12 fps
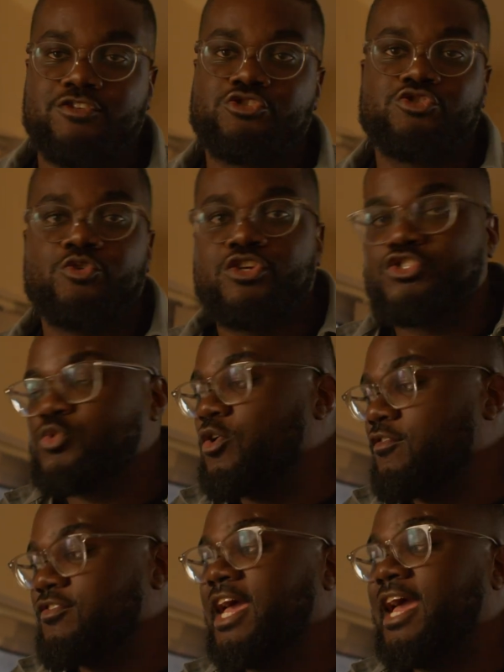to shoot in
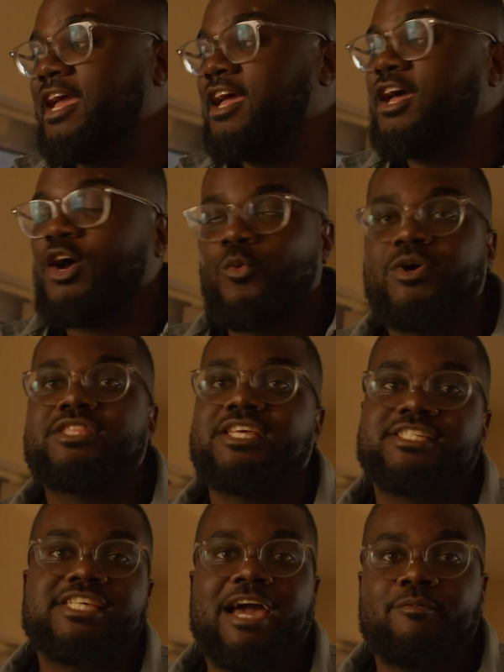12K with
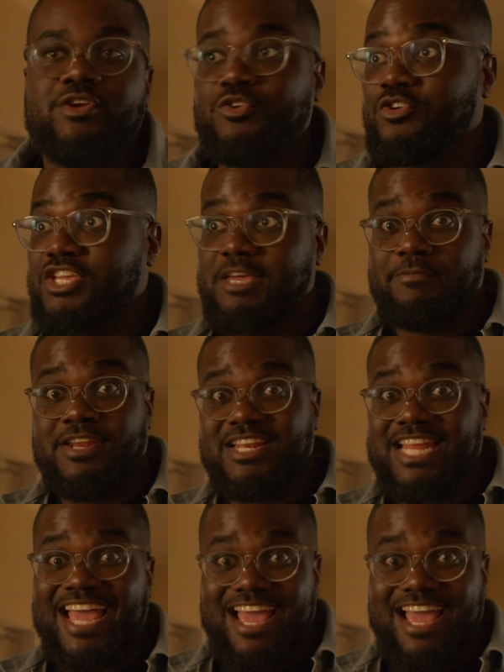this camera. You could keep it in